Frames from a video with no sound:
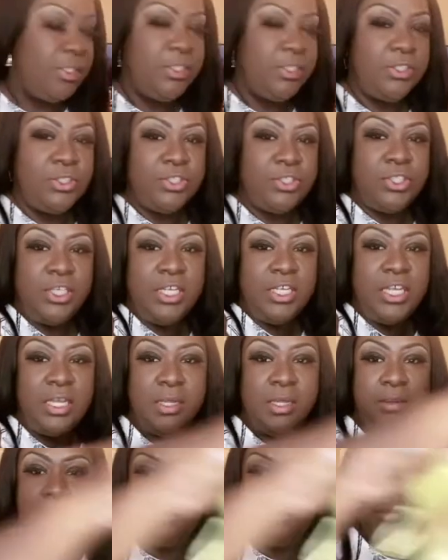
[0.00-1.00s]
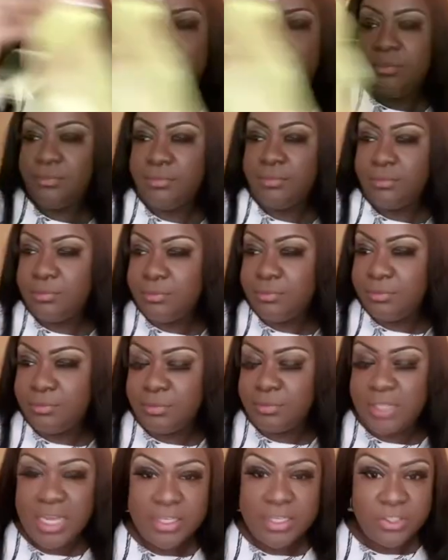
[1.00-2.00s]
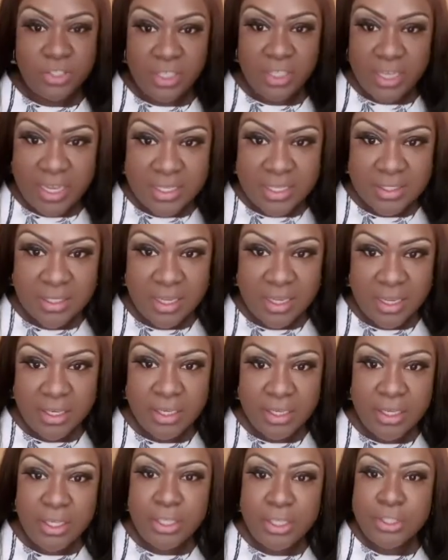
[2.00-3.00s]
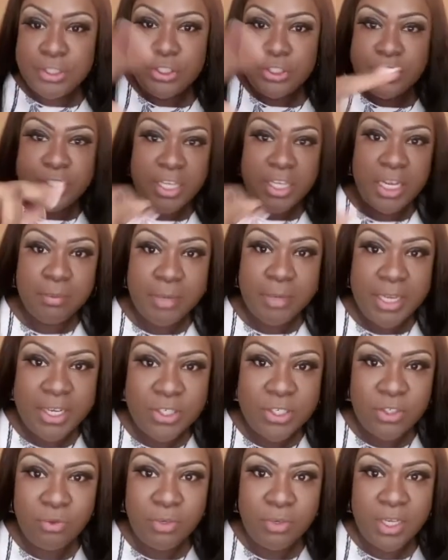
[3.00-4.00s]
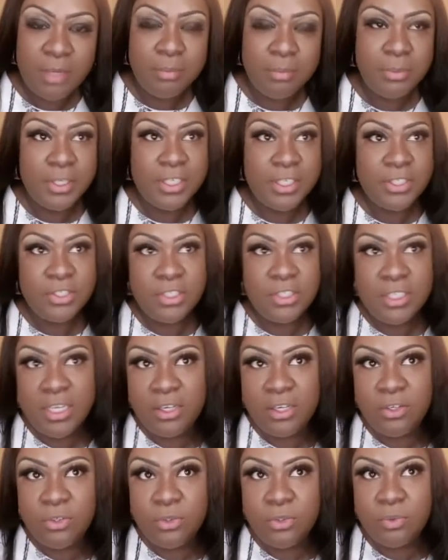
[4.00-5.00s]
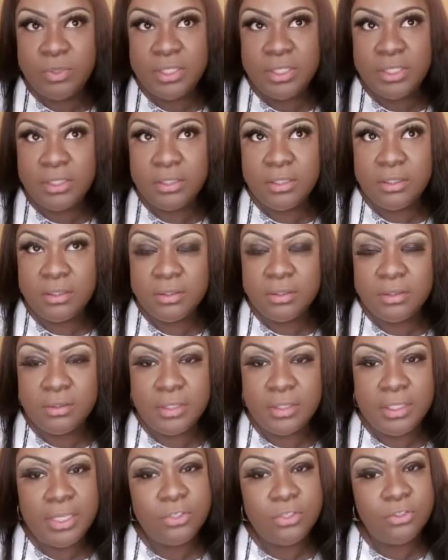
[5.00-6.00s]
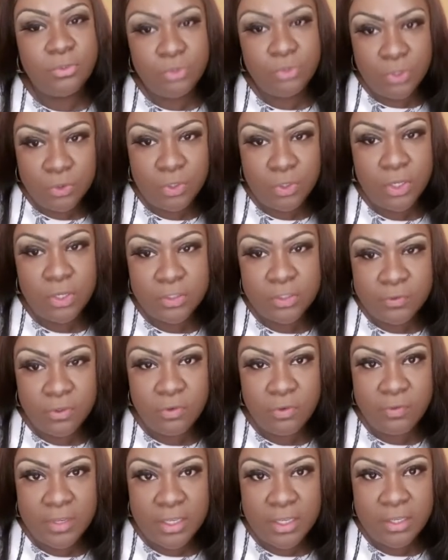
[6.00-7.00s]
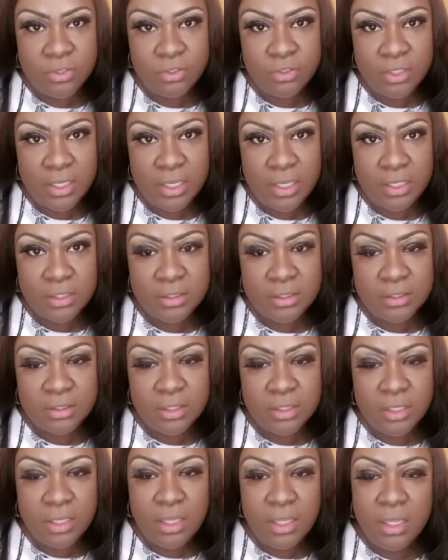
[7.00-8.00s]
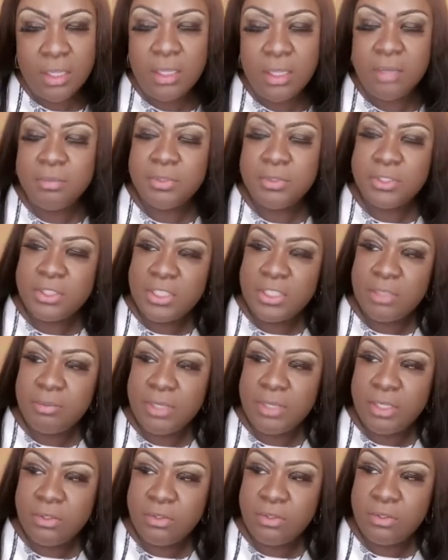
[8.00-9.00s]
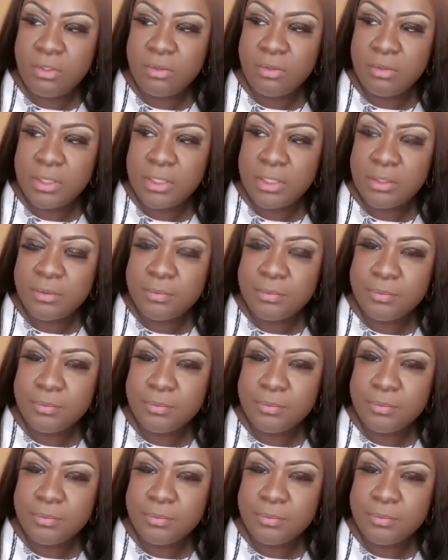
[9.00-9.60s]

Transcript: she ain't not she has not she ain't paid your rent, but here she got a new wig that you know costs four five hundred dollars, but she ain't paying you your rent.